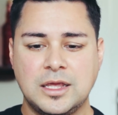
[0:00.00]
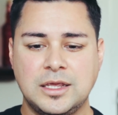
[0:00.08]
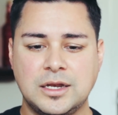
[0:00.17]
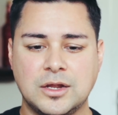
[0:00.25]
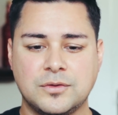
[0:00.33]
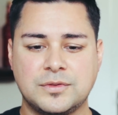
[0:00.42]

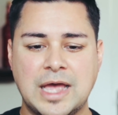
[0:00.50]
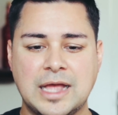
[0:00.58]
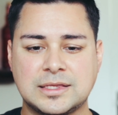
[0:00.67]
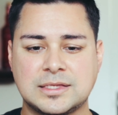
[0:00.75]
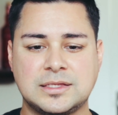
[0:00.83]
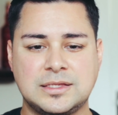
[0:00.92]

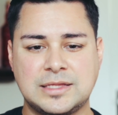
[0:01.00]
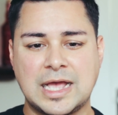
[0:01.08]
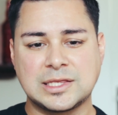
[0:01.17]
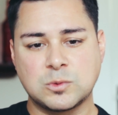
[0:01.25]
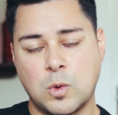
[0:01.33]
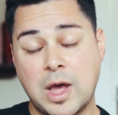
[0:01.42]

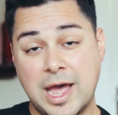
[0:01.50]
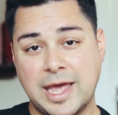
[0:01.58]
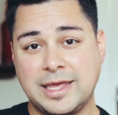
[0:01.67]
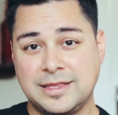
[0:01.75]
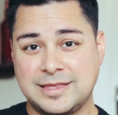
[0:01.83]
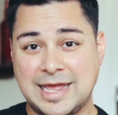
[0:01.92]
that's
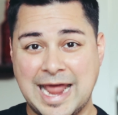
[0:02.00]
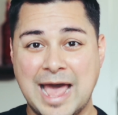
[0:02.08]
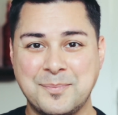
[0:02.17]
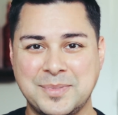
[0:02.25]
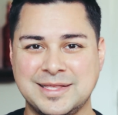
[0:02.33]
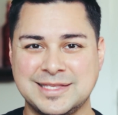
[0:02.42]
why that
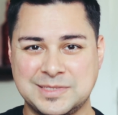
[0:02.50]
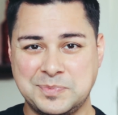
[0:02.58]
happens,